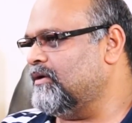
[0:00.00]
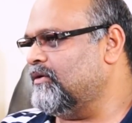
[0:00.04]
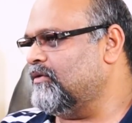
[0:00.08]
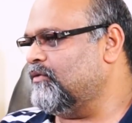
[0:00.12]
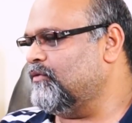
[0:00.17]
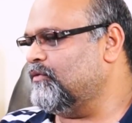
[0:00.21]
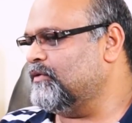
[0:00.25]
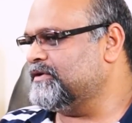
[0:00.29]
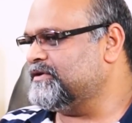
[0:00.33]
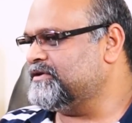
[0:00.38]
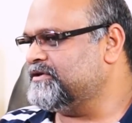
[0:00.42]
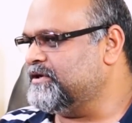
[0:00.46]

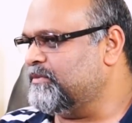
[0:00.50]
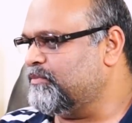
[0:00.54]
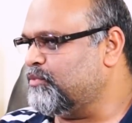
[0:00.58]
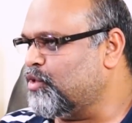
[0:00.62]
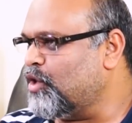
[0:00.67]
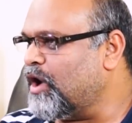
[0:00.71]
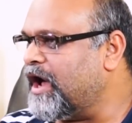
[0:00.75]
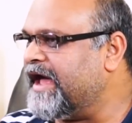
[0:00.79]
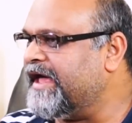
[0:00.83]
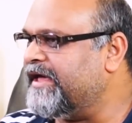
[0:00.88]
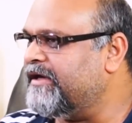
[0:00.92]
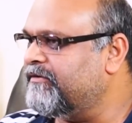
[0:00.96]
was
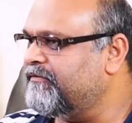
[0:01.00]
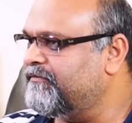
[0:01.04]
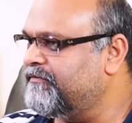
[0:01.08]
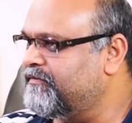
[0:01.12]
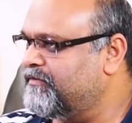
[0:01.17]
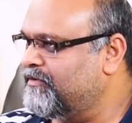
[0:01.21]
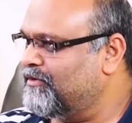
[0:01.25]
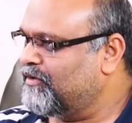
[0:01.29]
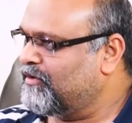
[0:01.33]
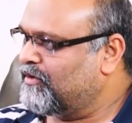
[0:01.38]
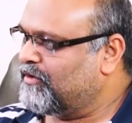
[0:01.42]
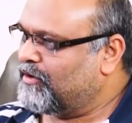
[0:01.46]

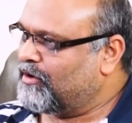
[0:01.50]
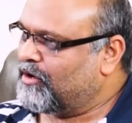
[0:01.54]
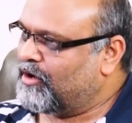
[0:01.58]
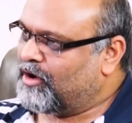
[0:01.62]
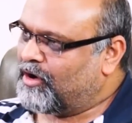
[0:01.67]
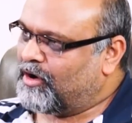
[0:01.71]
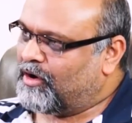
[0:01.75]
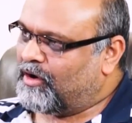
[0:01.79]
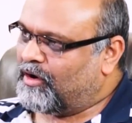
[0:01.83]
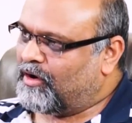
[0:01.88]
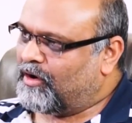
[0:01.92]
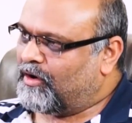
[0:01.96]
deprived
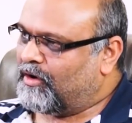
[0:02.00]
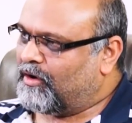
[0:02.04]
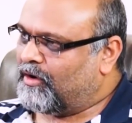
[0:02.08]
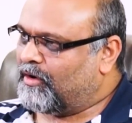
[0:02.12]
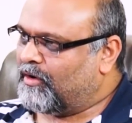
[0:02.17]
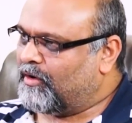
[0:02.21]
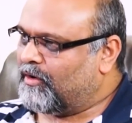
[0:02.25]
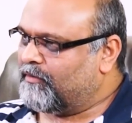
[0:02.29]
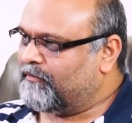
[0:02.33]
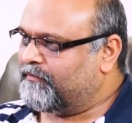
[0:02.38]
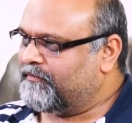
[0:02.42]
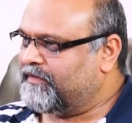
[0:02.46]

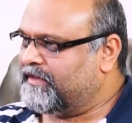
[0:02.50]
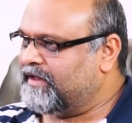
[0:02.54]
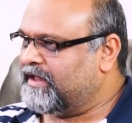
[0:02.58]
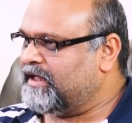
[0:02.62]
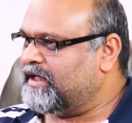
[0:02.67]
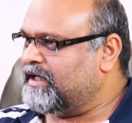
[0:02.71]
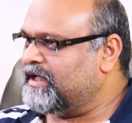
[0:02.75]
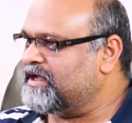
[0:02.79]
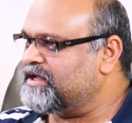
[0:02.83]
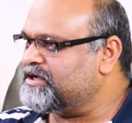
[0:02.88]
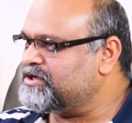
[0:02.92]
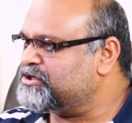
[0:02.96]
of
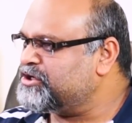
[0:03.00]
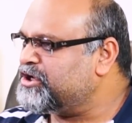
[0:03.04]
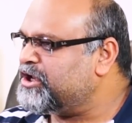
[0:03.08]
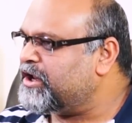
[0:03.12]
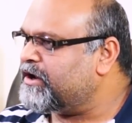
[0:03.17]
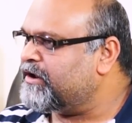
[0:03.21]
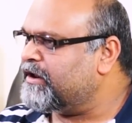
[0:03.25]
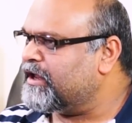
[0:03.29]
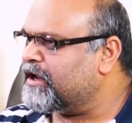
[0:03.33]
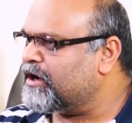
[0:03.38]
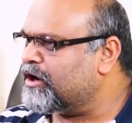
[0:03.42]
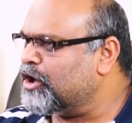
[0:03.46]
the
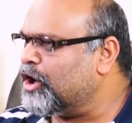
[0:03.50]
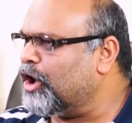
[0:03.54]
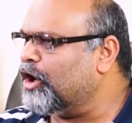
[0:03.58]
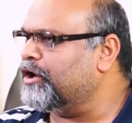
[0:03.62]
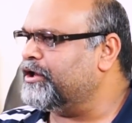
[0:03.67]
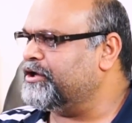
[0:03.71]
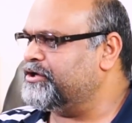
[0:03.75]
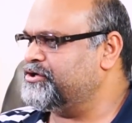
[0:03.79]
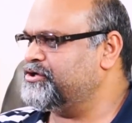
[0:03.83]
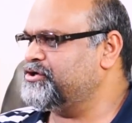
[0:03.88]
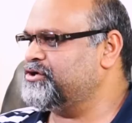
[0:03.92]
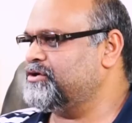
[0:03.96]
interior
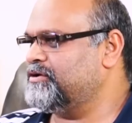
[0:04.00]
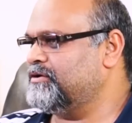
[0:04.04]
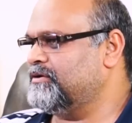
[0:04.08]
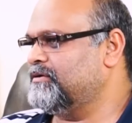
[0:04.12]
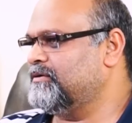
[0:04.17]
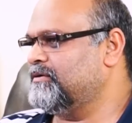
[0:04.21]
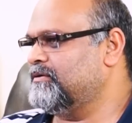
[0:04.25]
knowledge,